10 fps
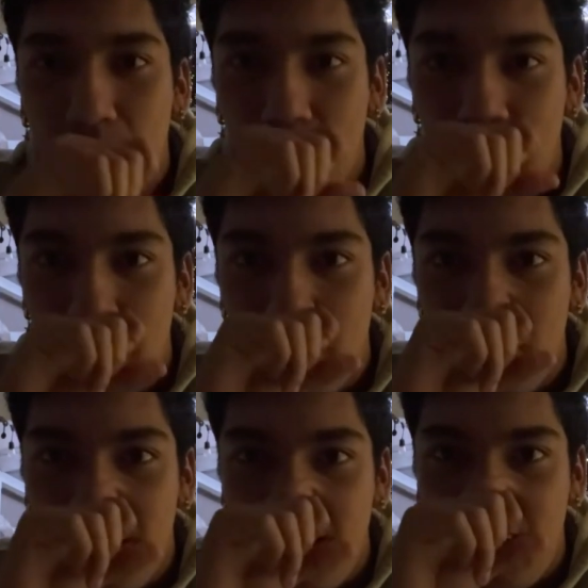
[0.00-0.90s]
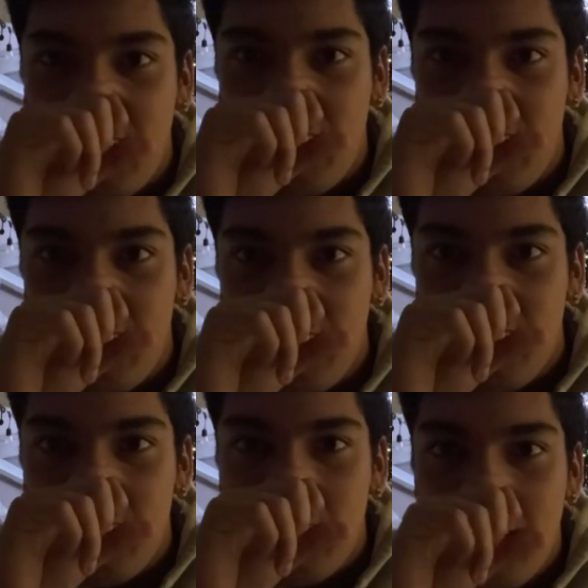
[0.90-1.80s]
You pull up okay
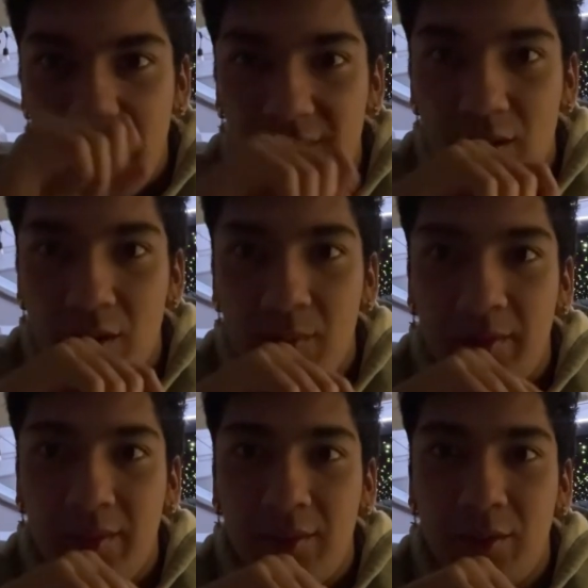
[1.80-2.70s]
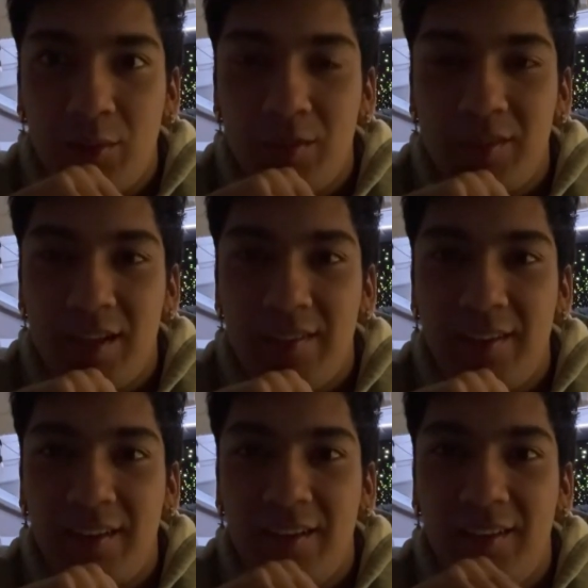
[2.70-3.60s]
i saw current saying sorry it was
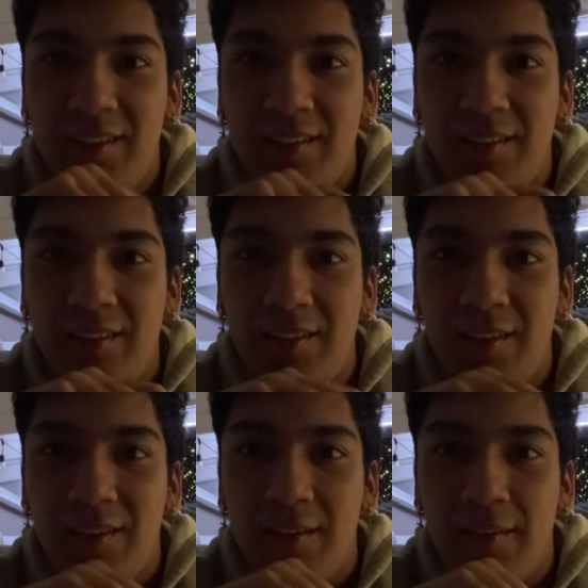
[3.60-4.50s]
jessica and easy